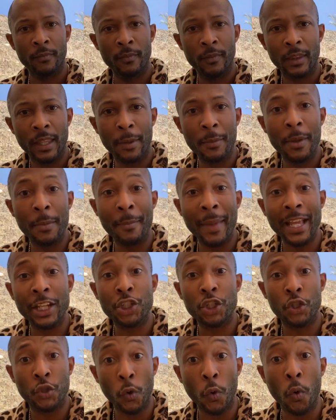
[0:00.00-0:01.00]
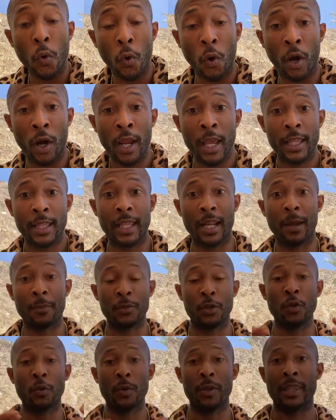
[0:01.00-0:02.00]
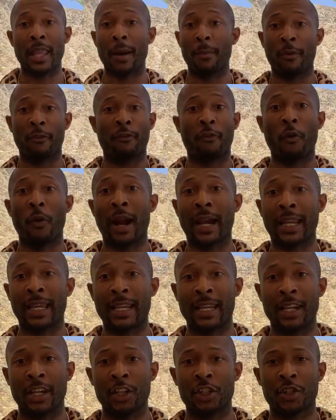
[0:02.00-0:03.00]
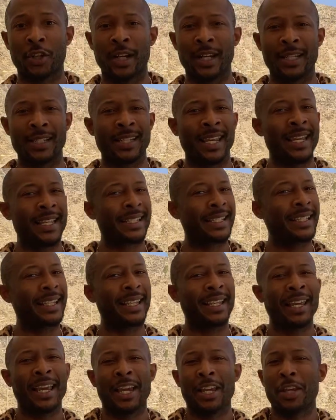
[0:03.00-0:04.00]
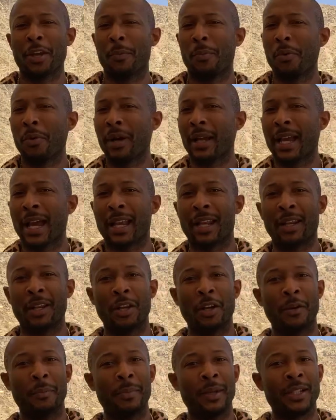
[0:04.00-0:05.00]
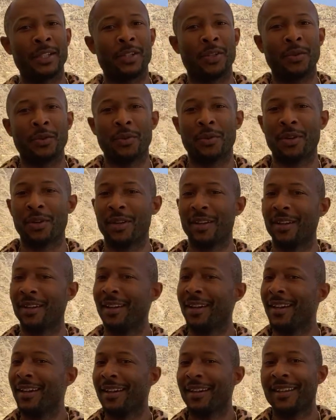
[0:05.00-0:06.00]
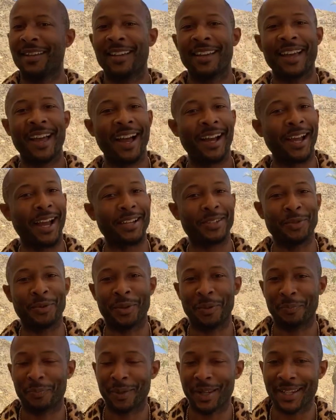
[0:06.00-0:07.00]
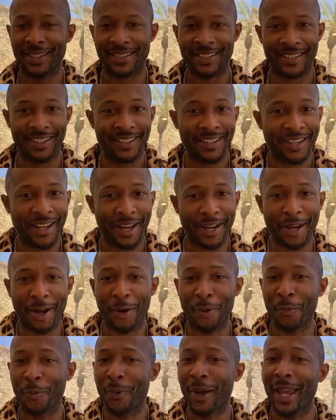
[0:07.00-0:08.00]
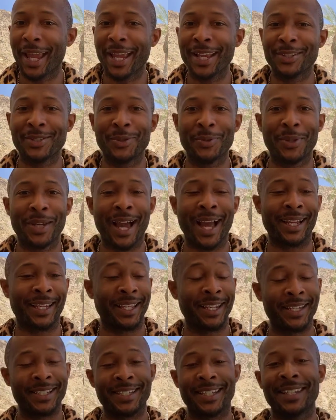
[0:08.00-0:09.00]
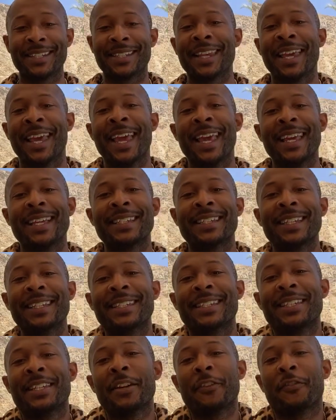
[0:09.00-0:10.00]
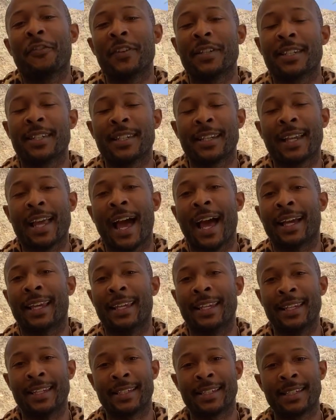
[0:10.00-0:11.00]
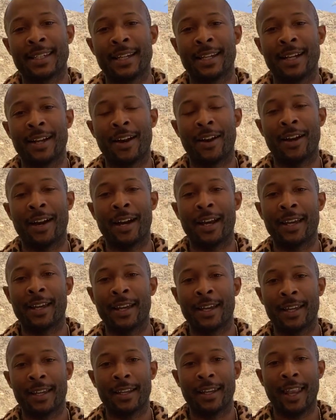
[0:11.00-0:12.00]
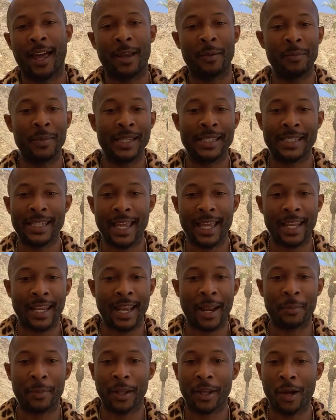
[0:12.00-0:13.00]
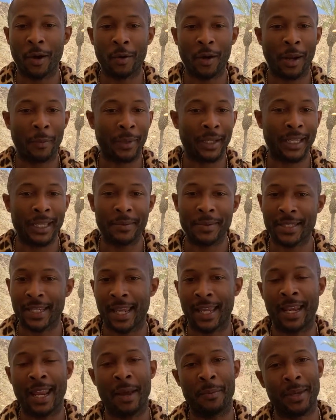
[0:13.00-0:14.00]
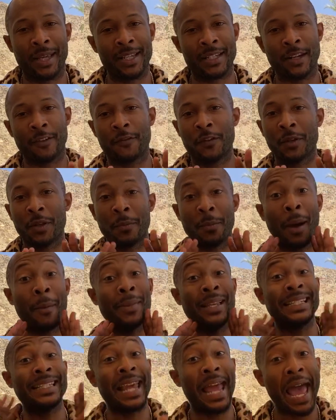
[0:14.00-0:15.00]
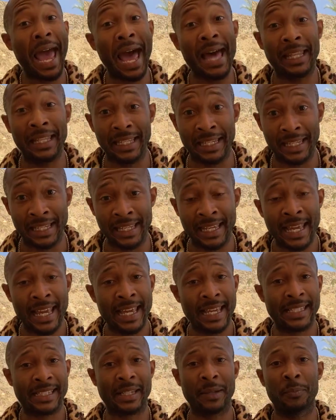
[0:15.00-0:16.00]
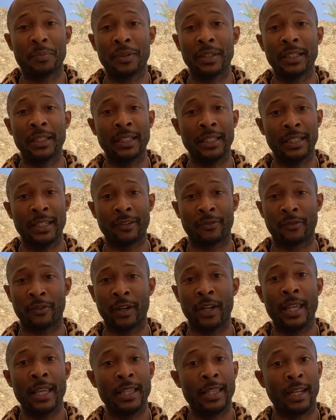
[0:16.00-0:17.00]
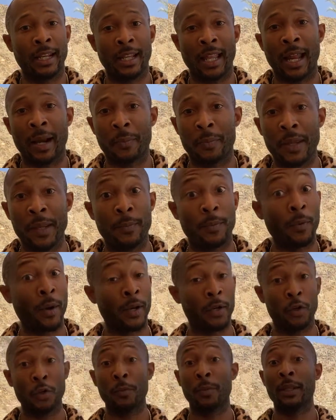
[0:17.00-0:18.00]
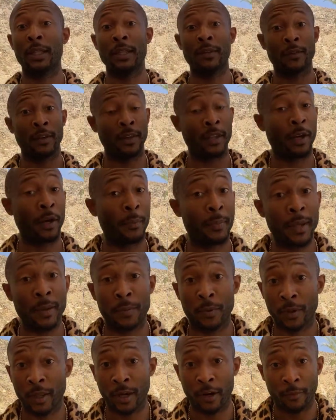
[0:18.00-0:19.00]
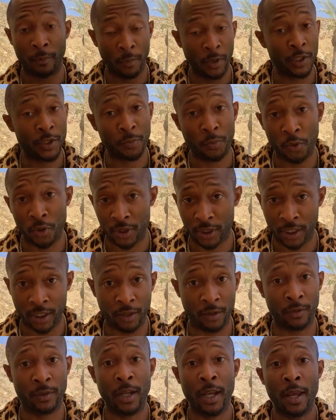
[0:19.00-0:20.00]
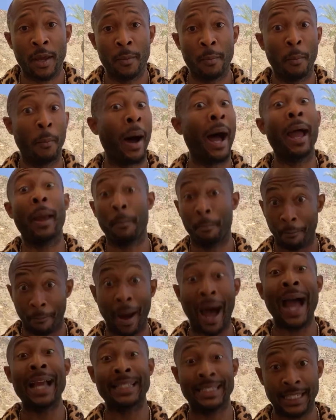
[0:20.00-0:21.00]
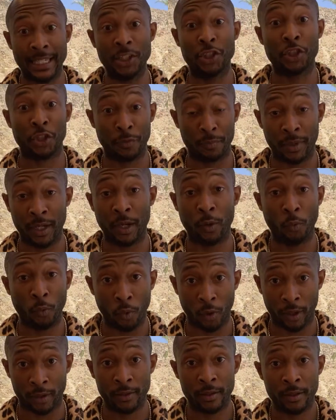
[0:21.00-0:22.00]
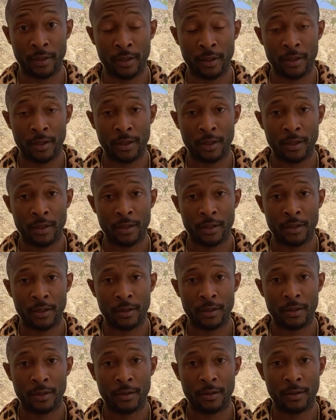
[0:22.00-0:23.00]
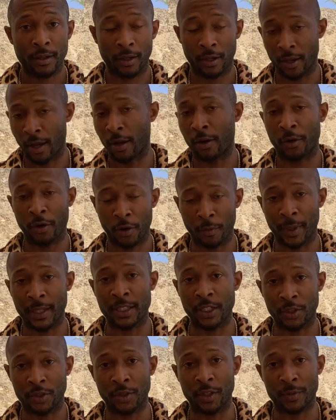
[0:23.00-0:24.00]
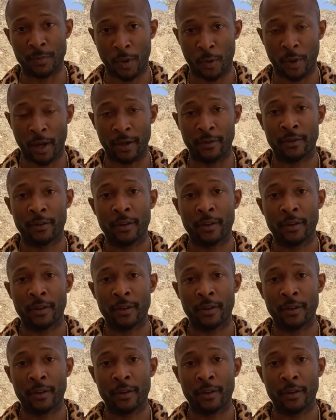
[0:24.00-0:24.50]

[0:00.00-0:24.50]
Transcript: Let me make sure that I'm doing that before I get into trades. See, your boy got a little bit too, I got too complacent. I got way too cocky. This is difference in cockiness, all right? Like me saying that I'm the GOAT, I'm going to keep saying that because I feel that my mentality is completely different than a lot of people. I do believe that there are people that are much more skilled. My teacher being one. And y'all don't know my teacher is my wife.